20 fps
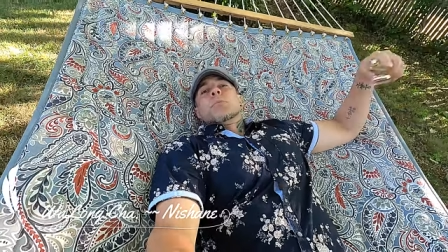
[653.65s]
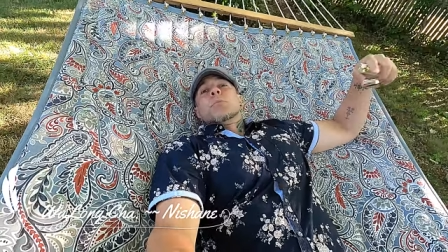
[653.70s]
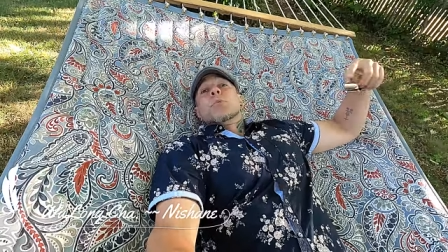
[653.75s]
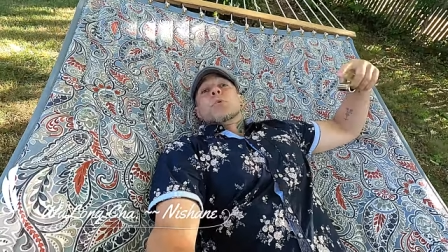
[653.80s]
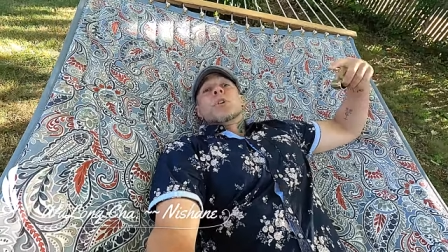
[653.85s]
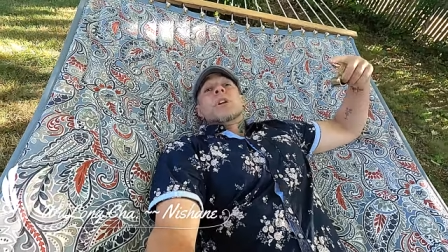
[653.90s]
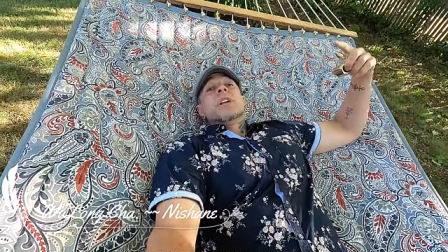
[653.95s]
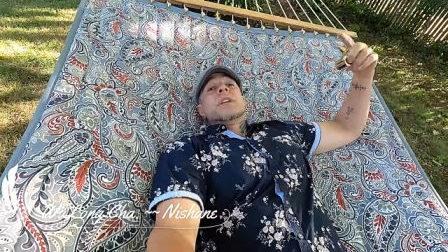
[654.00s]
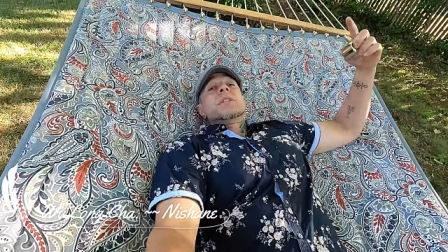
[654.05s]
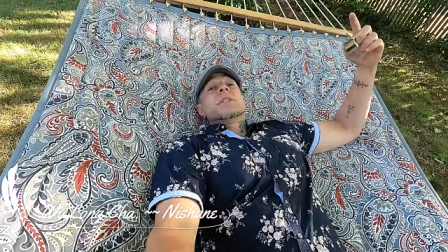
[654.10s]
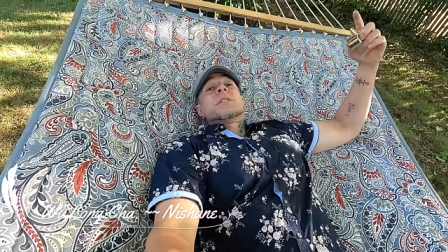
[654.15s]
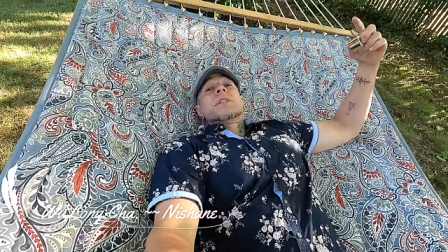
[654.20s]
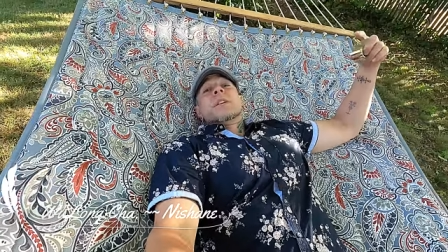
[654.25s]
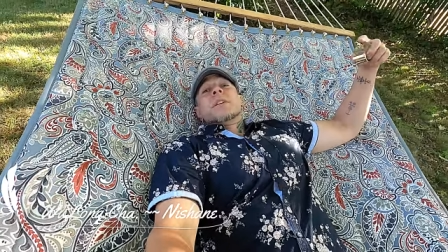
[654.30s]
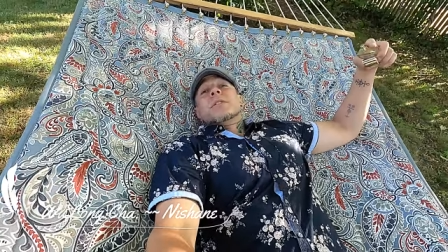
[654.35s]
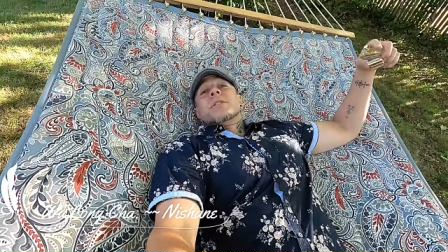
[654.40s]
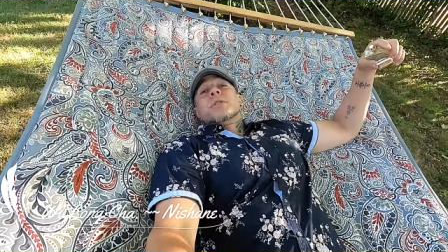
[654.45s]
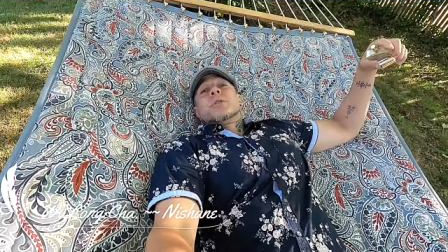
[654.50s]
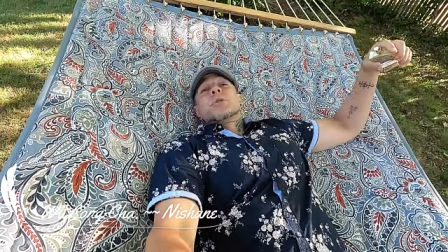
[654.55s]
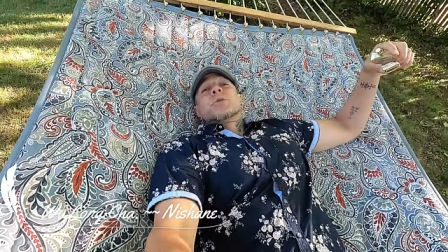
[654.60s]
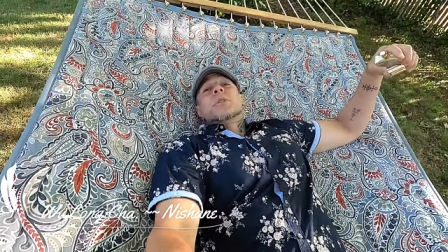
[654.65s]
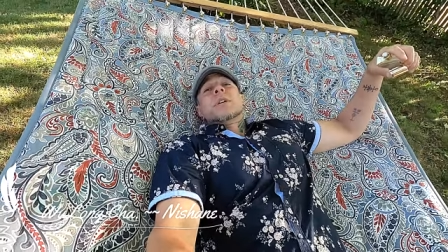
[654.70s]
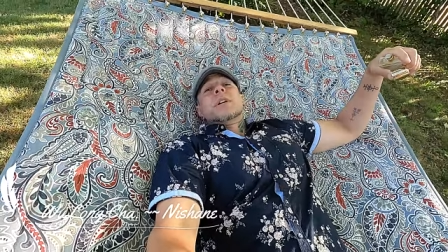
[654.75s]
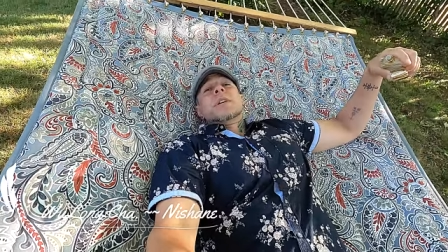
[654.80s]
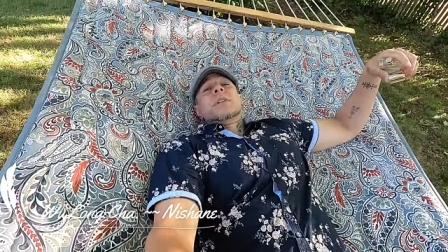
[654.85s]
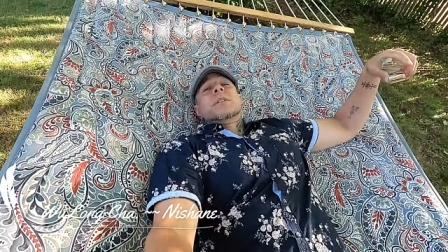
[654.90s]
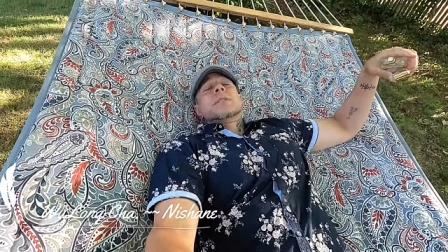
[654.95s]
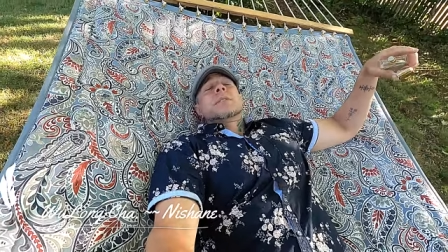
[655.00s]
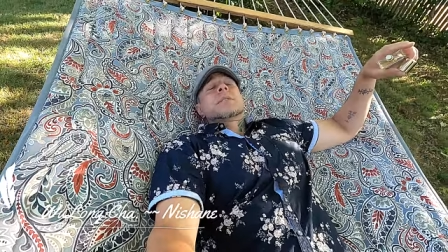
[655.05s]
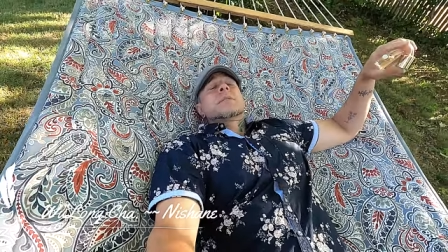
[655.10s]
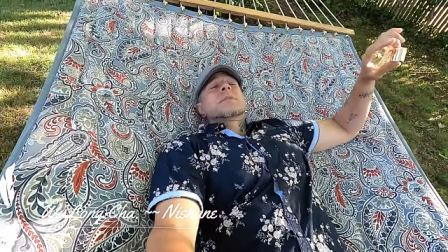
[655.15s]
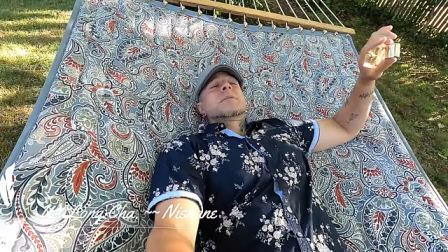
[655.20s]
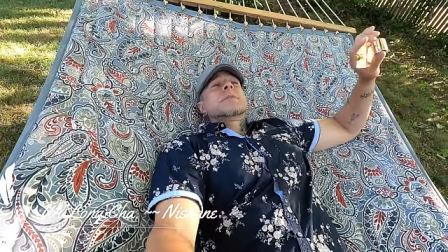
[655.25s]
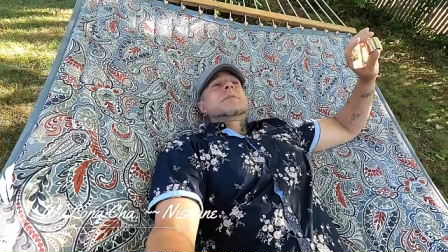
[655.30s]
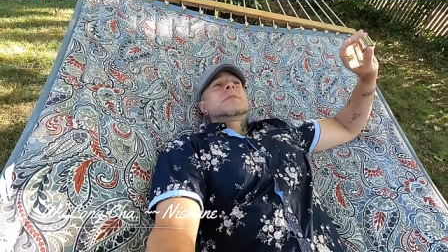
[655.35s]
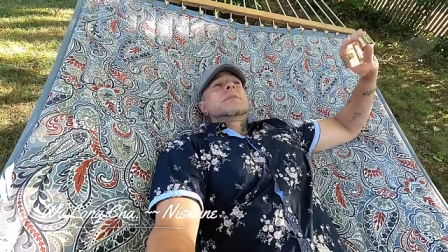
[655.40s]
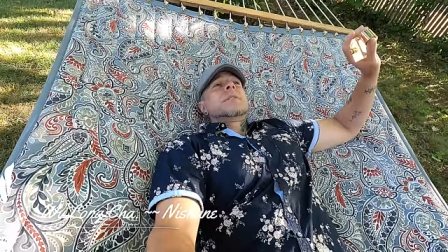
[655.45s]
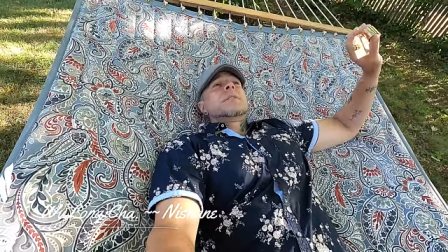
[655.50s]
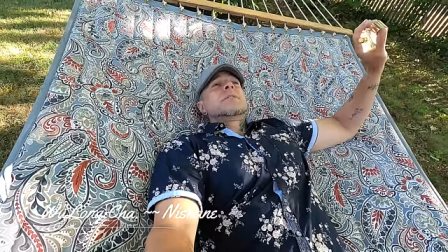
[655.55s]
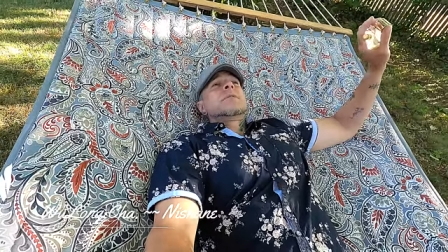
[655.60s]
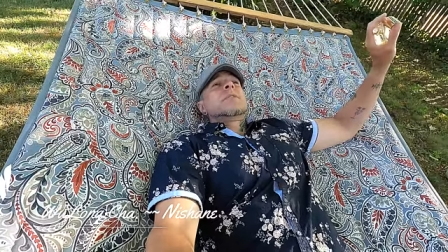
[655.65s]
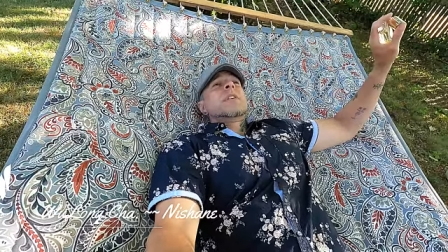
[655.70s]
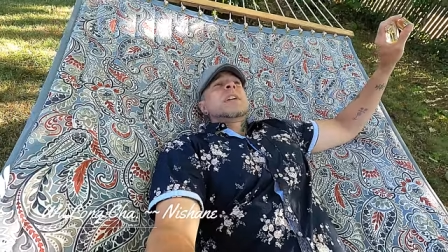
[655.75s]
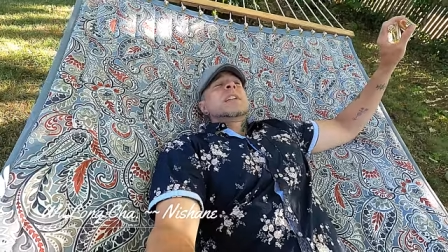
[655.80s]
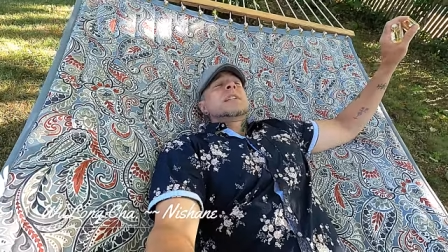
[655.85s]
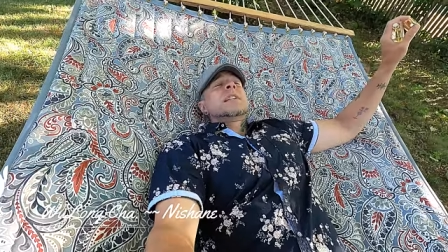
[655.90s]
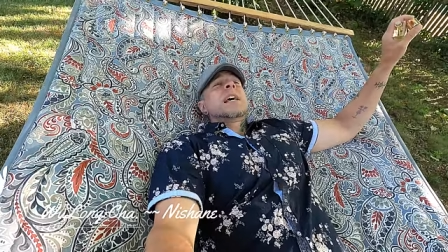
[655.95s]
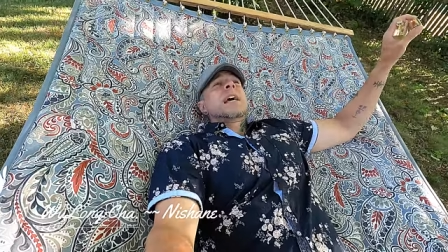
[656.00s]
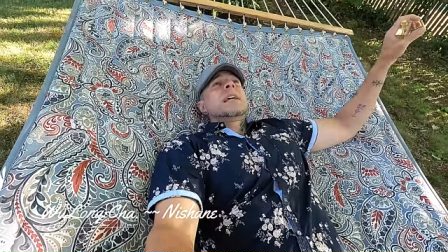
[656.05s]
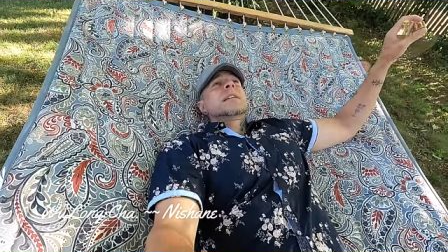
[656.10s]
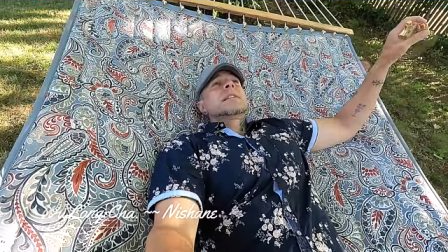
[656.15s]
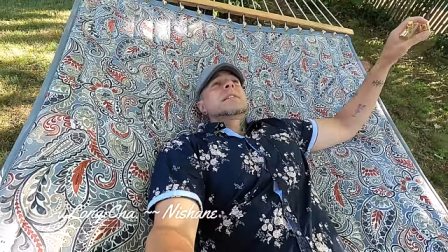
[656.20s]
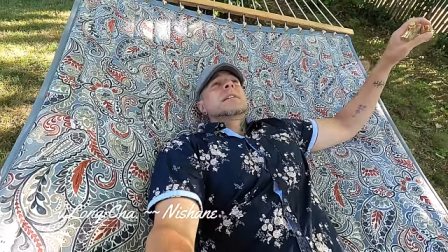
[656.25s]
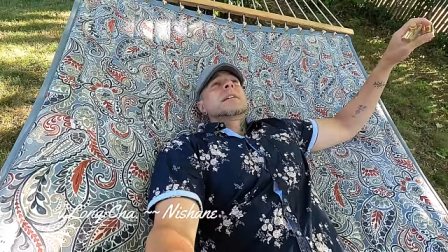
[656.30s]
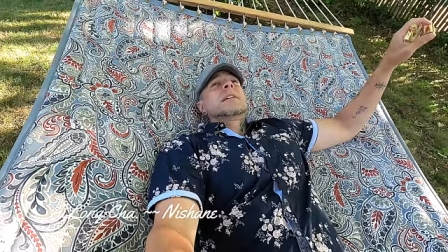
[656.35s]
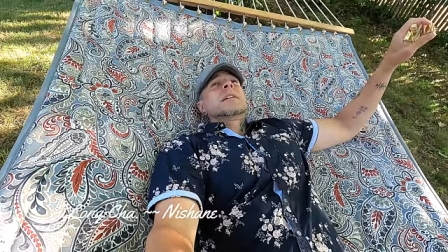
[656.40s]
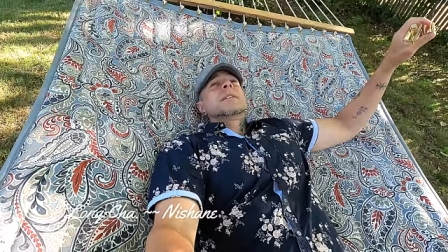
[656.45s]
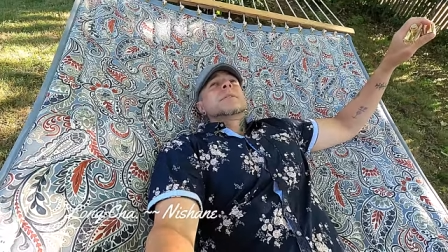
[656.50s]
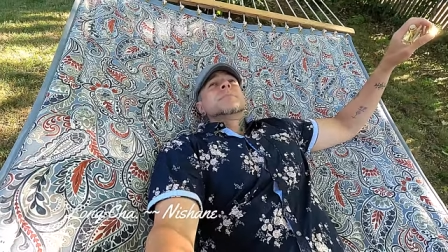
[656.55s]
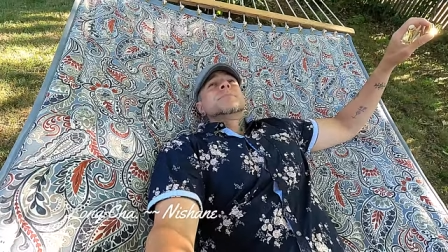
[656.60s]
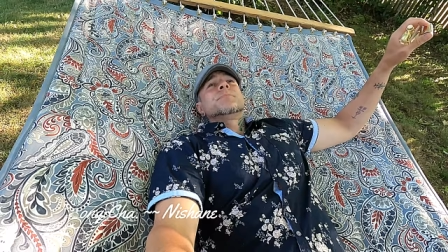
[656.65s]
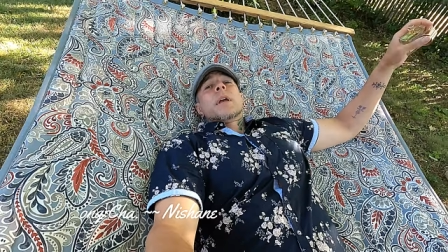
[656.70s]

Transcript: Breeze in the trees, it's fantastic.